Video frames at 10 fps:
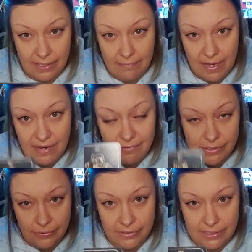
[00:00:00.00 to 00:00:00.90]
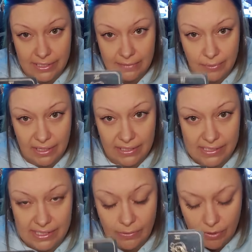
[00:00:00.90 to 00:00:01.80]
It may have resulted in a
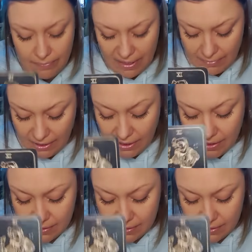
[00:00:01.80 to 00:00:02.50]
pregnancy or a baby.